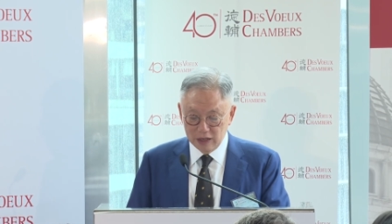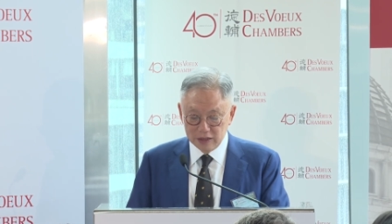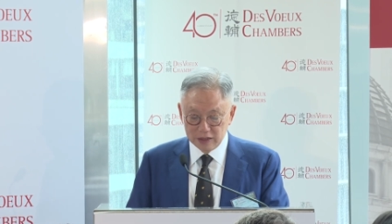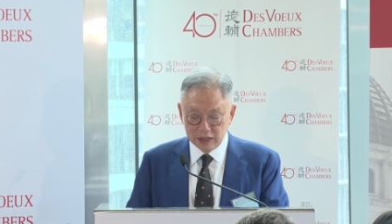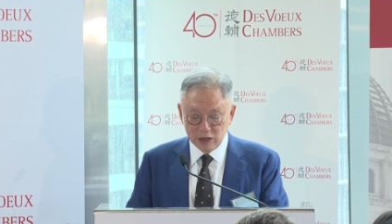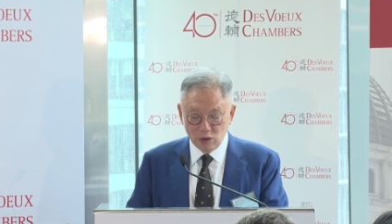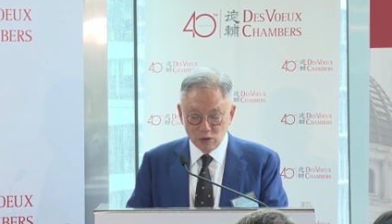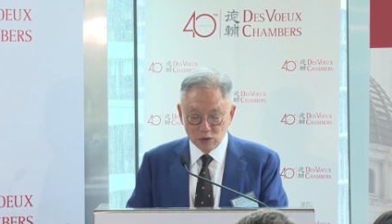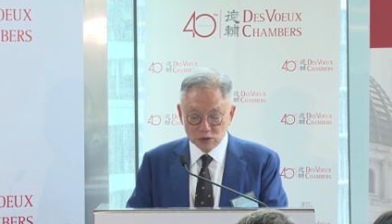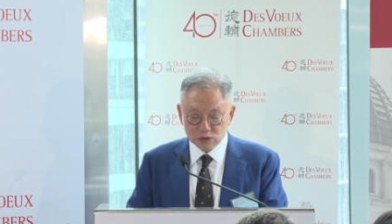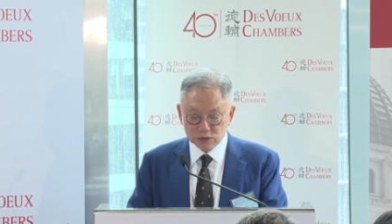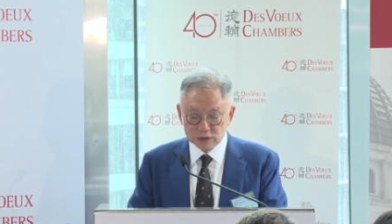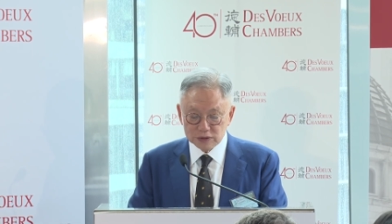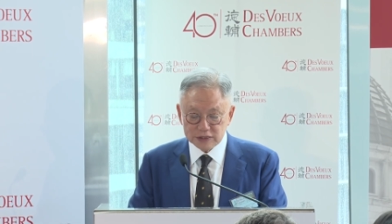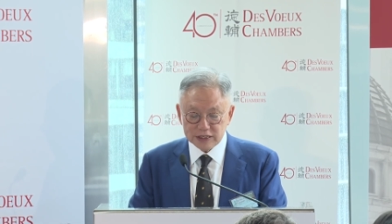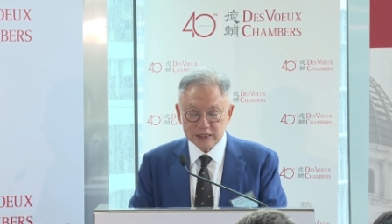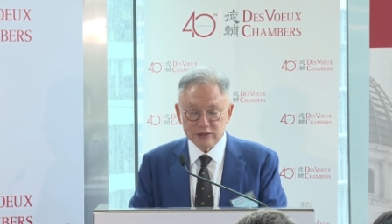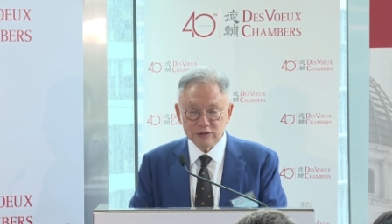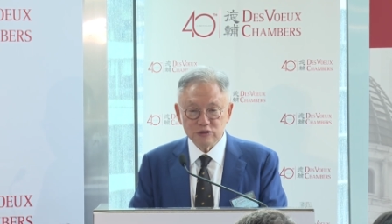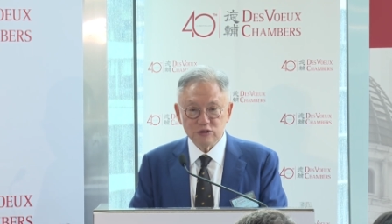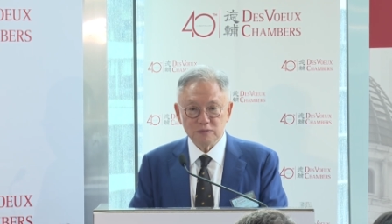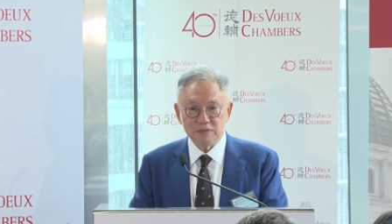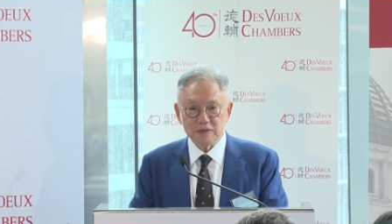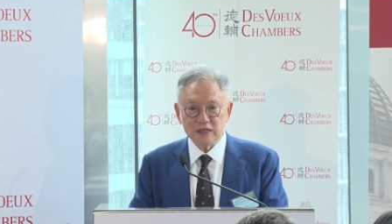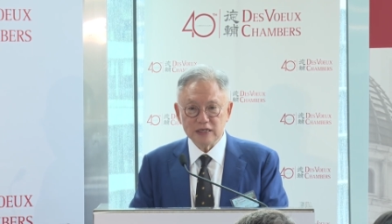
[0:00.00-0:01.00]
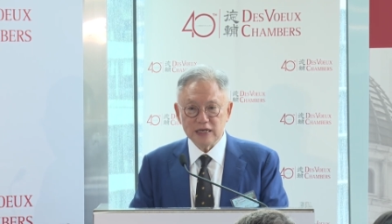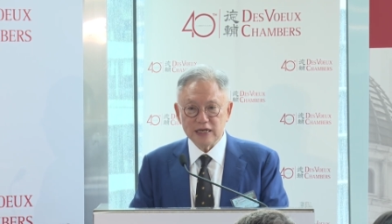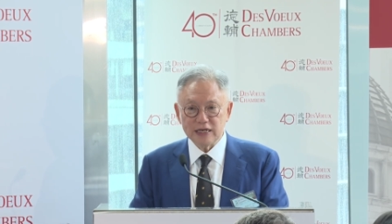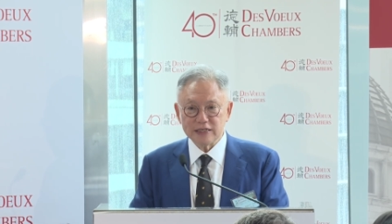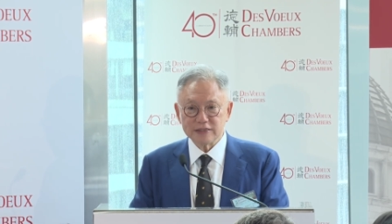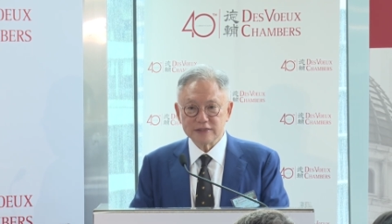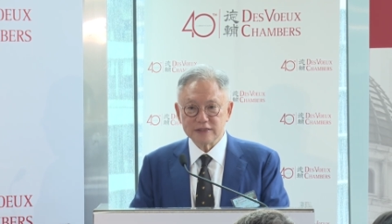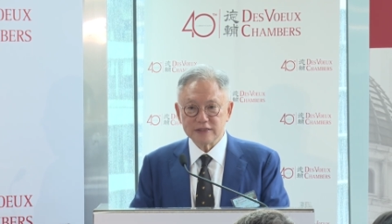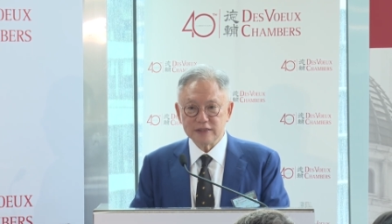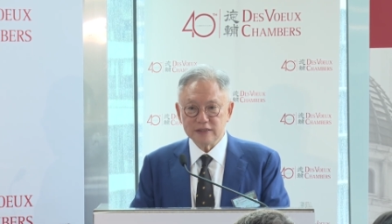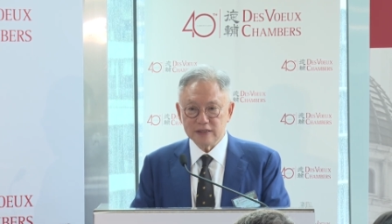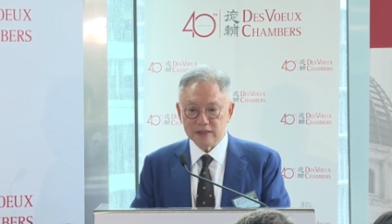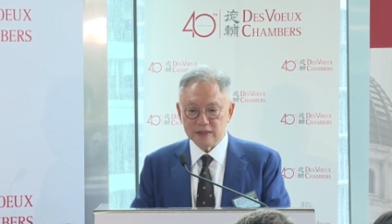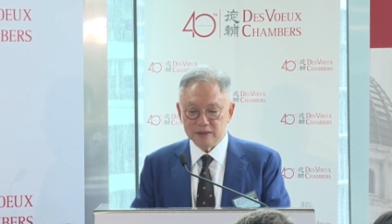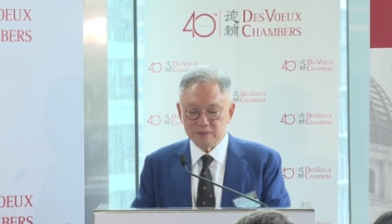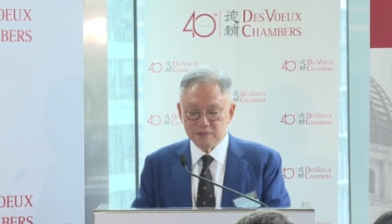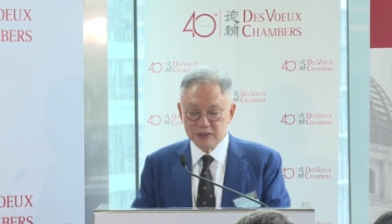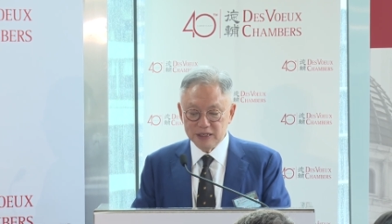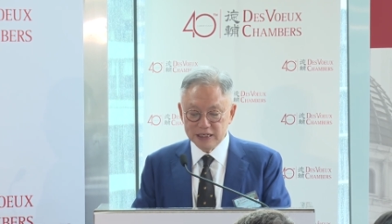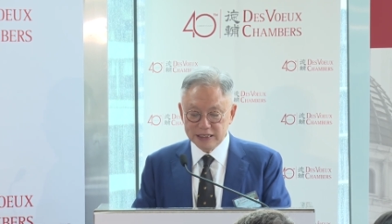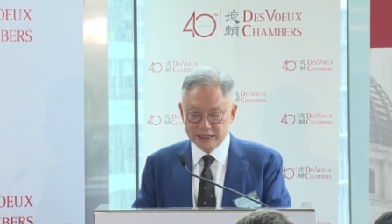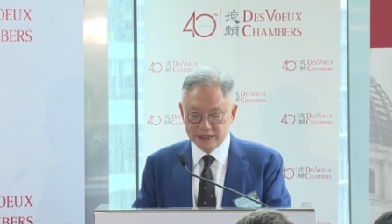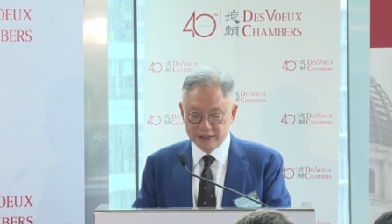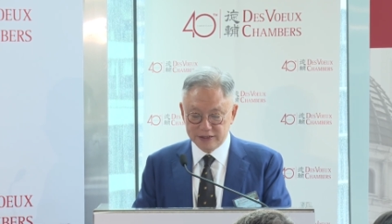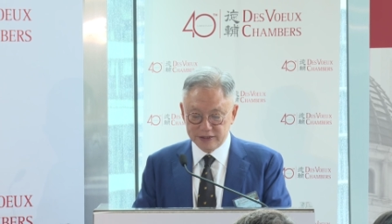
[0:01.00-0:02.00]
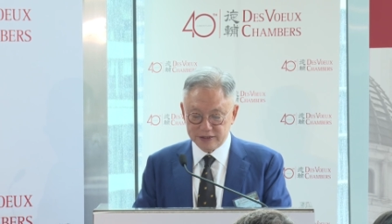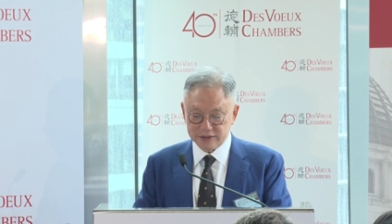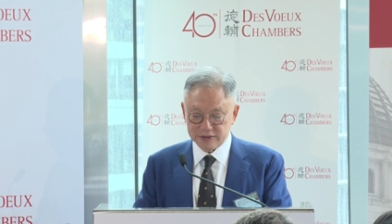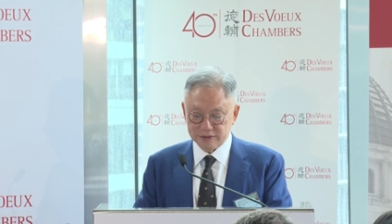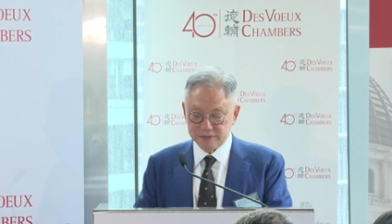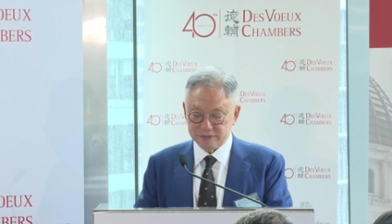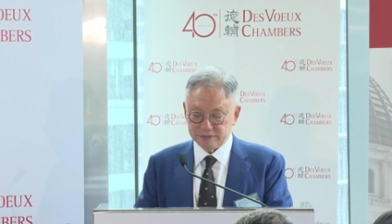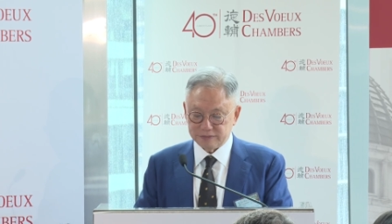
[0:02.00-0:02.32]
They also tend to be less immediate.